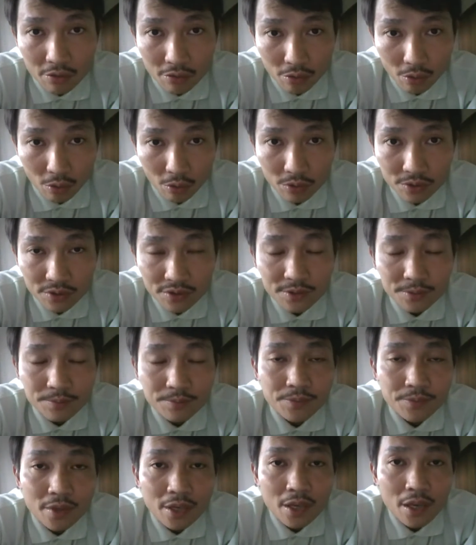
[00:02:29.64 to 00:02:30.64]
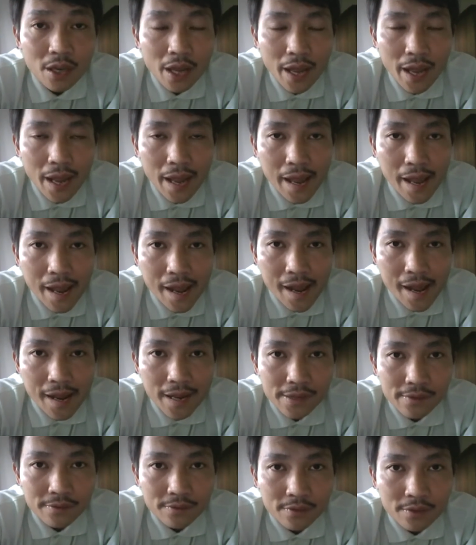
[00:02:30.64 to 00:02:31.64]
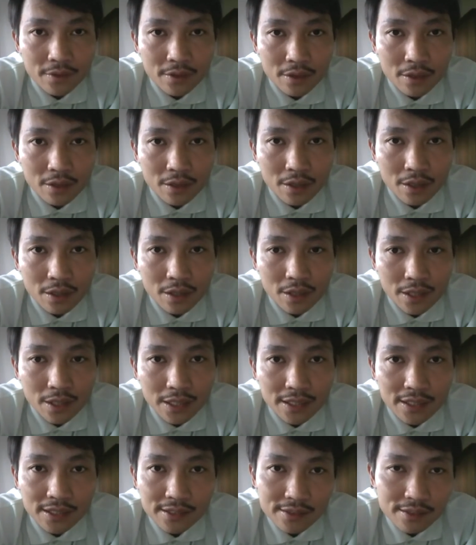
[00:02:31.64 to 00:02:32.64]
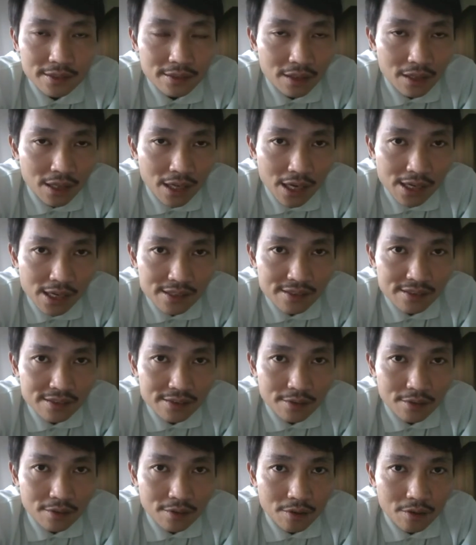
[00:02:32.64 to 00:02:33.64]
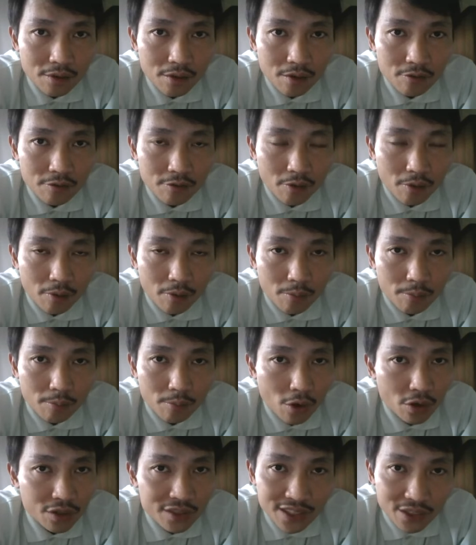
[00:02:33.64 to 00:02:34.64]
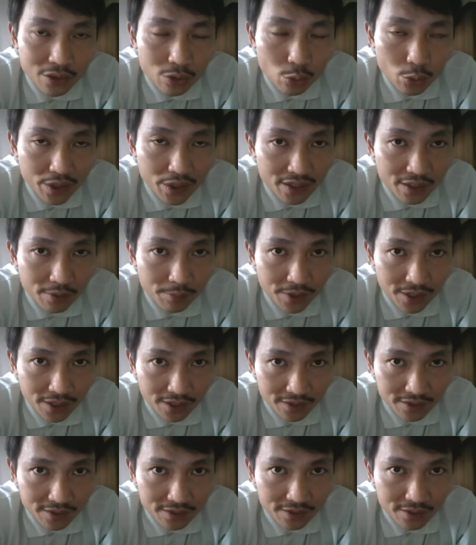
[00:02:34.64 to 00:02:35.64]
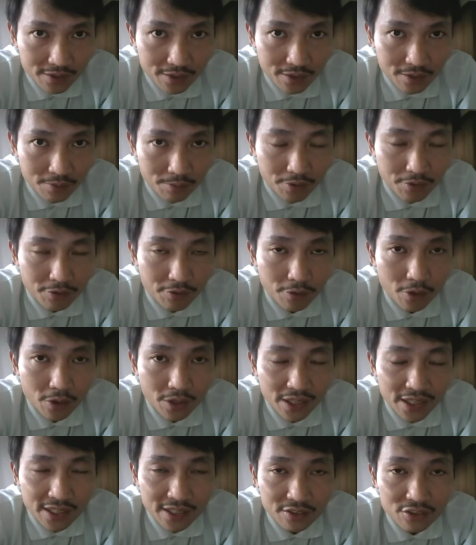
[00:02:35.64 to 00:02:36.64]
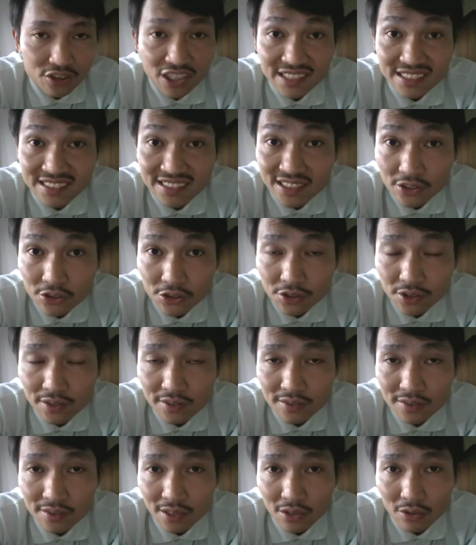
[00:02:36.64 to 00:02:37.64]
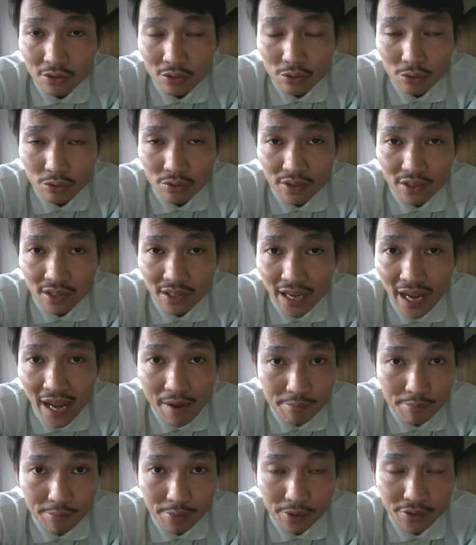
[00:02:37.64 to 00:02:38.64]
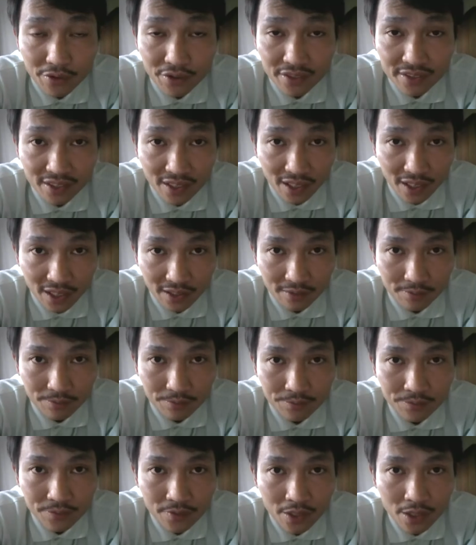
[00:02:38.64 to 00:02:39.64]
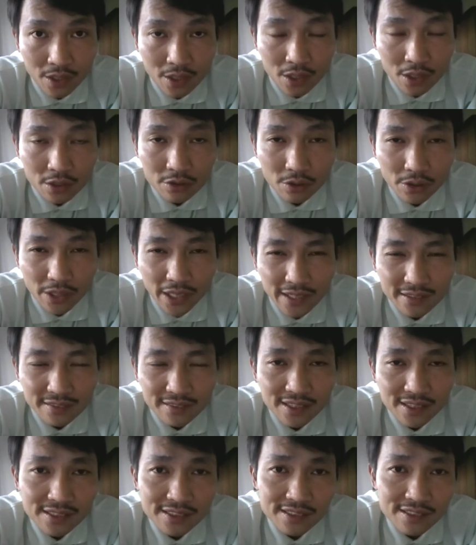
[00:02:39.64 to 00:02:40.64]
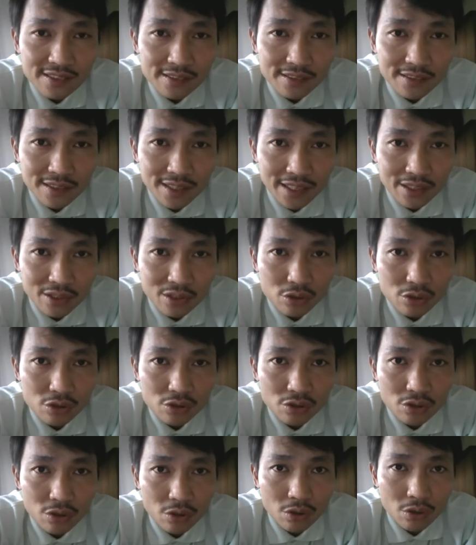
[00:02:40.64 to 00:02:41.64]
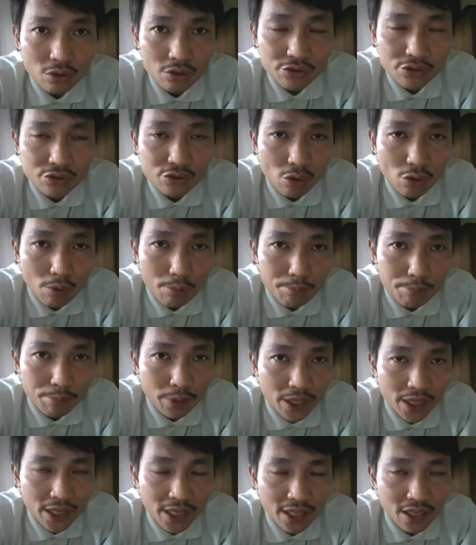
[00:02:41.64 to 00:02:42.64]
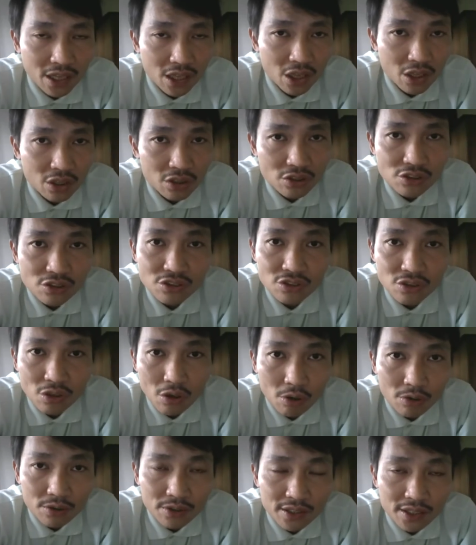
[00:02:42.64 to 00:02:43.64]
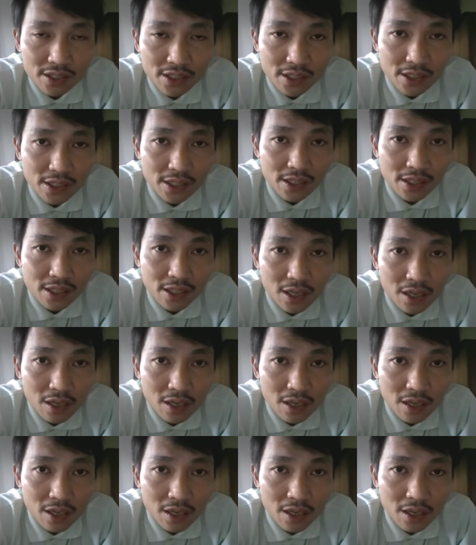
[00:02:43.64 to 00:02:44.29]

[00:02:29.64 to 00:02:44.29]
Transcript: rose, and it doesn't last for more than 20 minutes before it transitions into the ambergris heart. So it has this slight soapy, salty